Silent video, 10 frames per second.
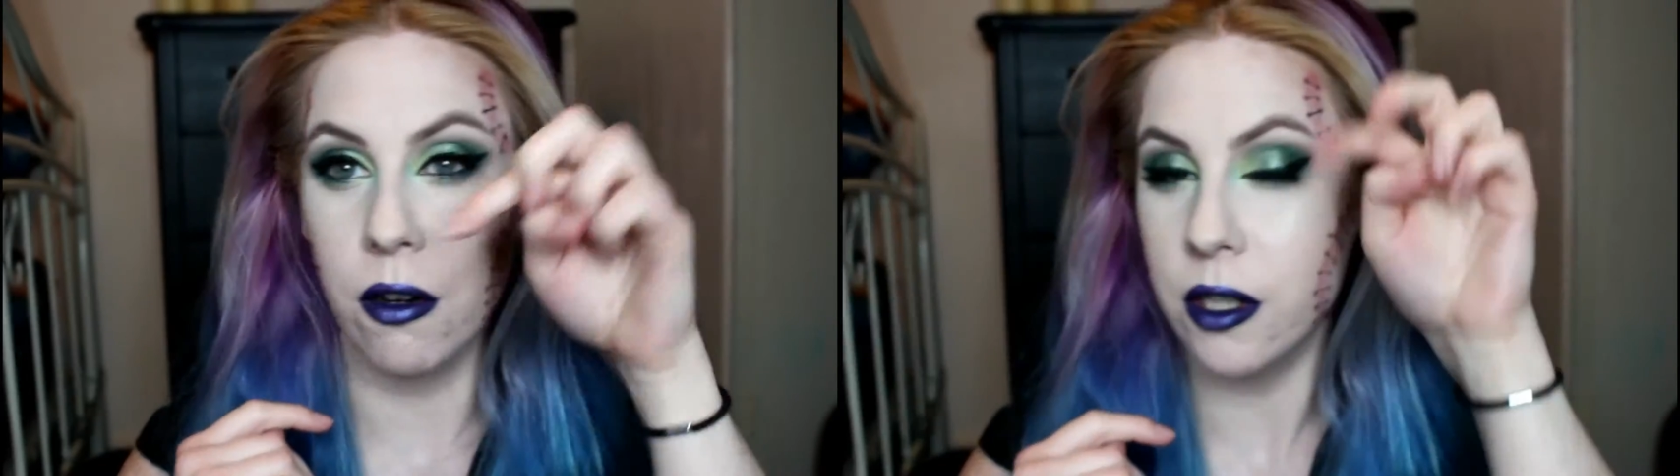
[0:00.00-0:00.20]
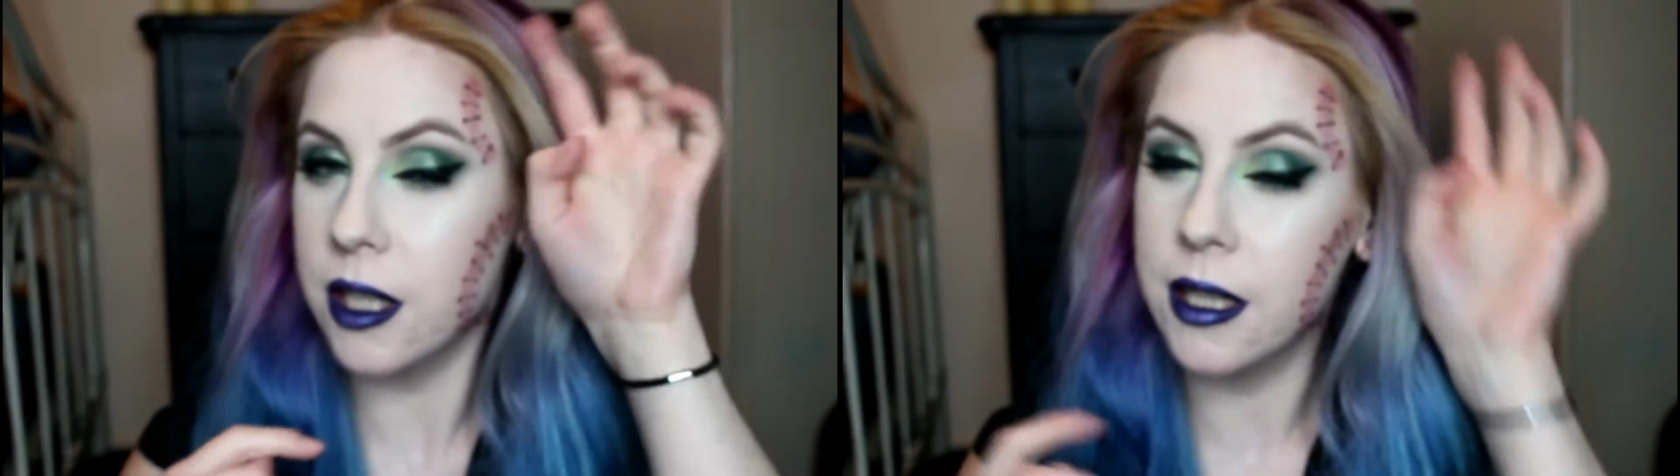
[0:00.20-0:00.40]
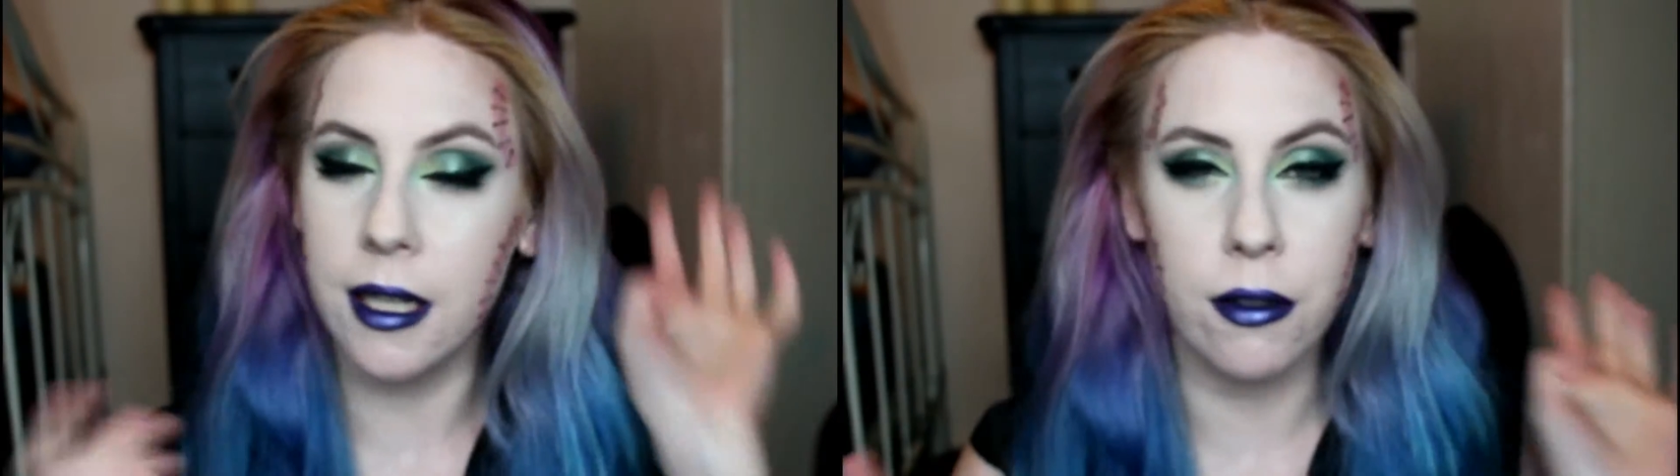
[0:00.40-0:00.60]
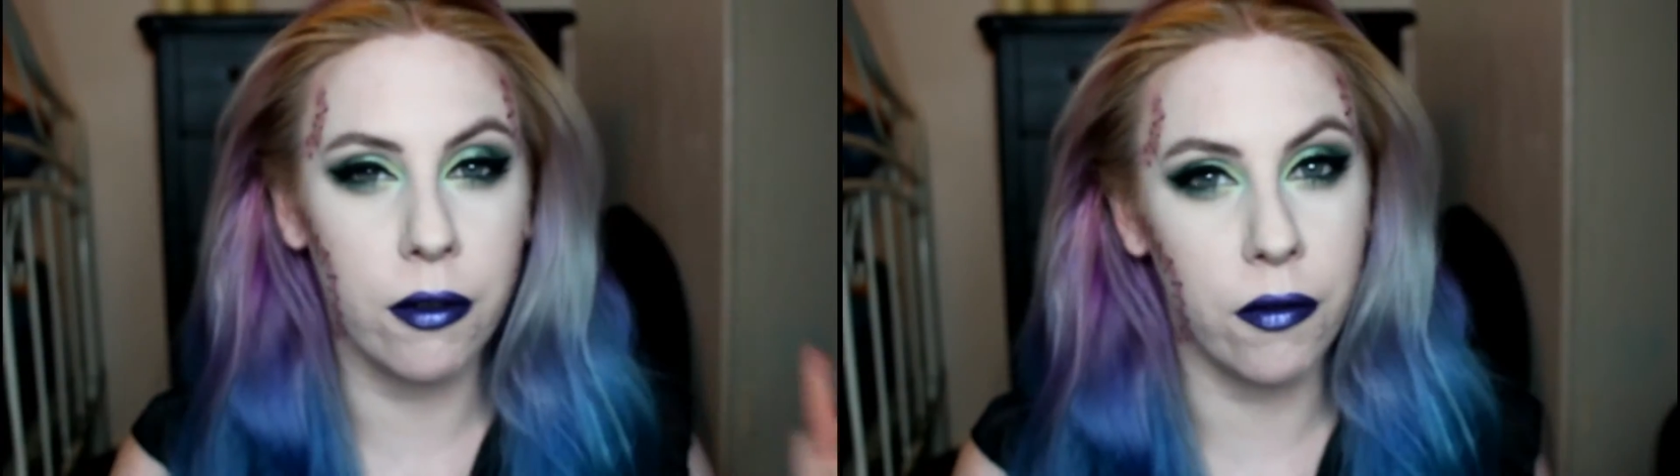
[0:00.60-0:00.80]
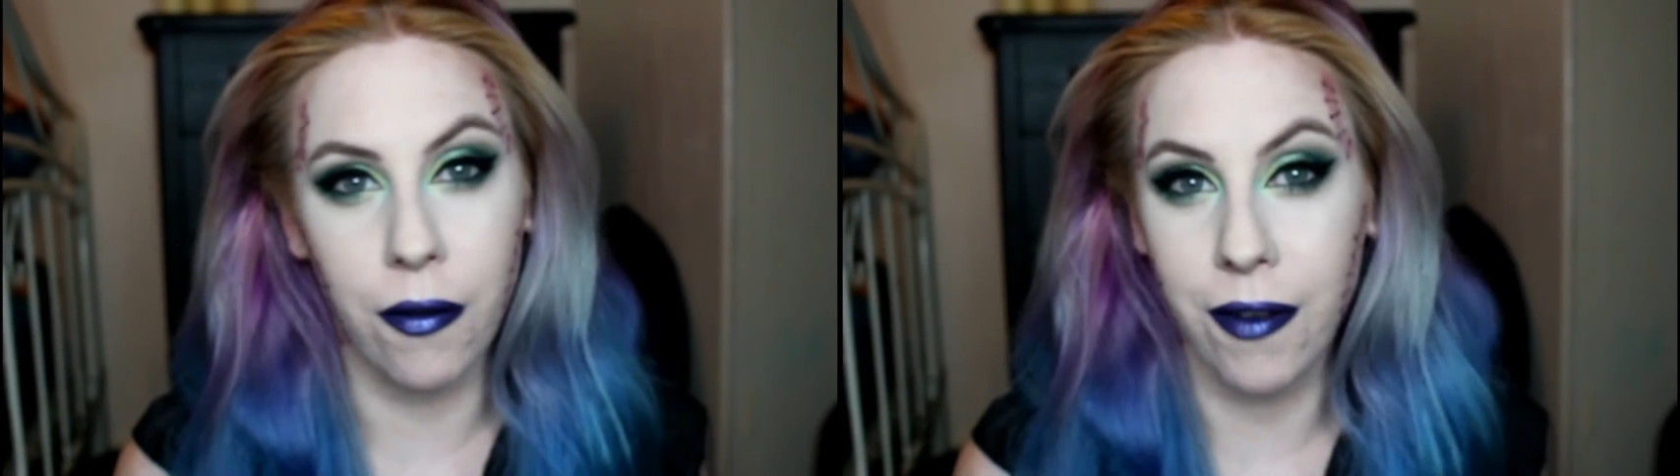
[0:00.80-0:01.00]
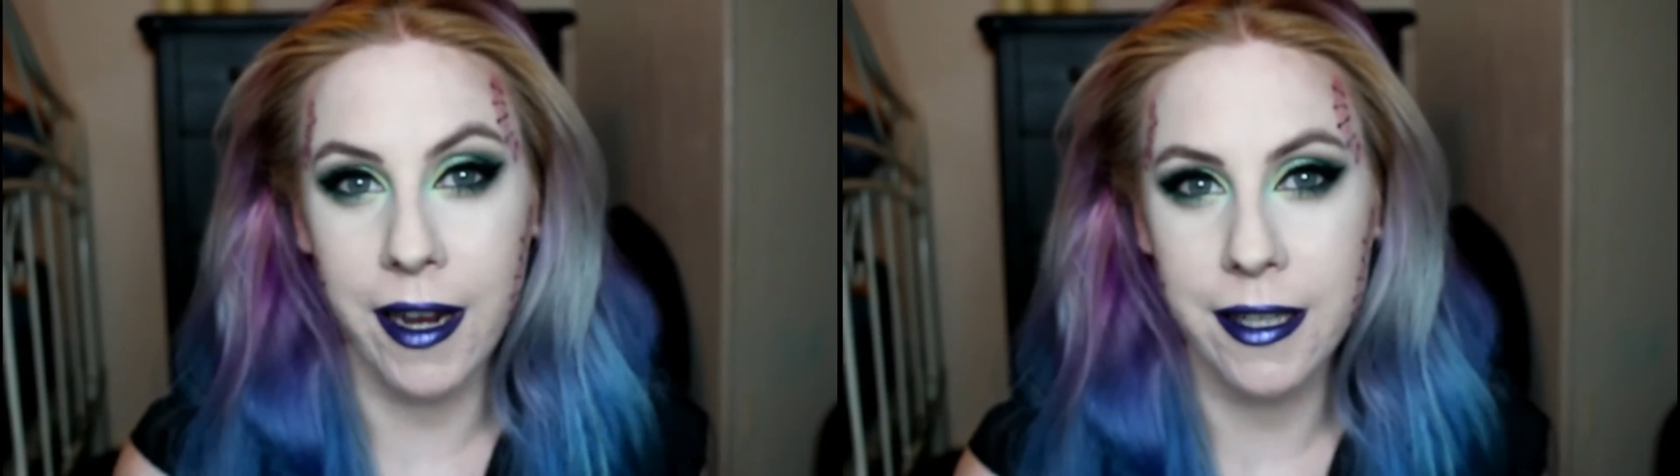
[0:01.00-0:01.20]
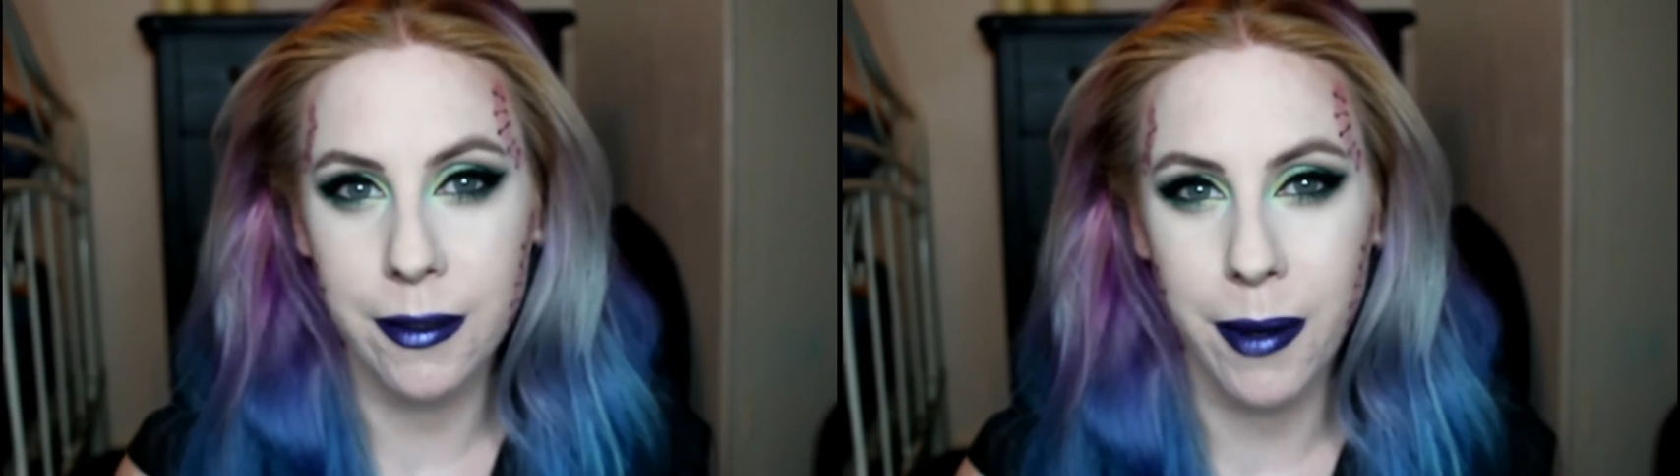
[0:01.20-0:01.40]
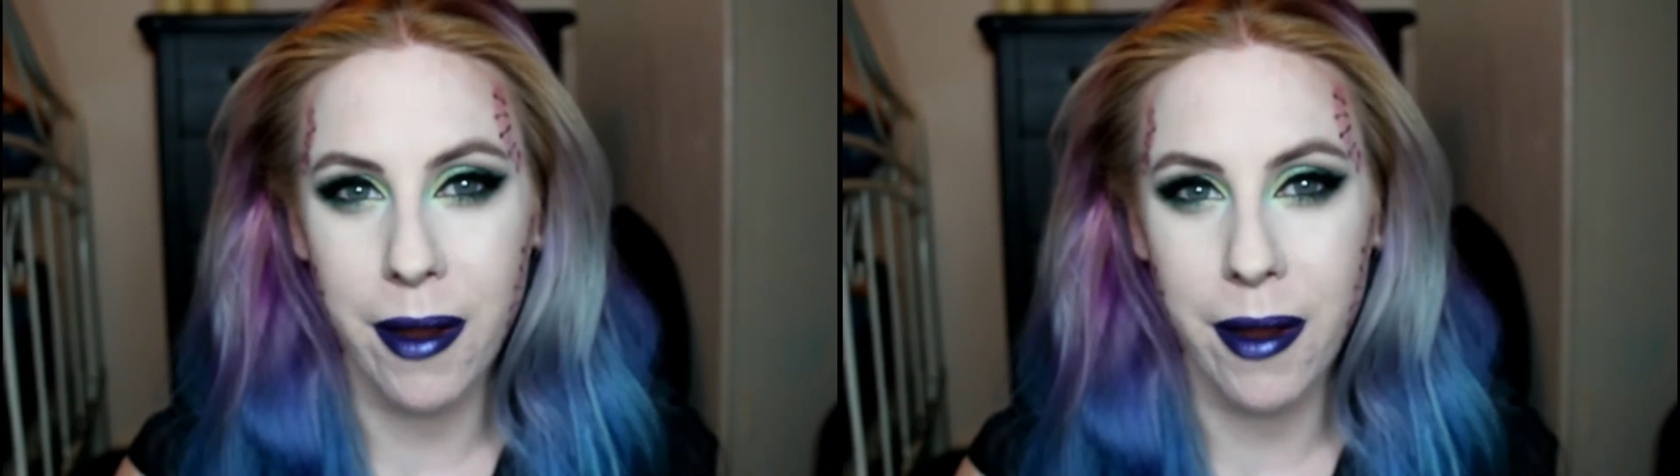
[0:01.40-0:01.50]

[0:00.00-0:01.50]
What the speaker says: across the centre of your face,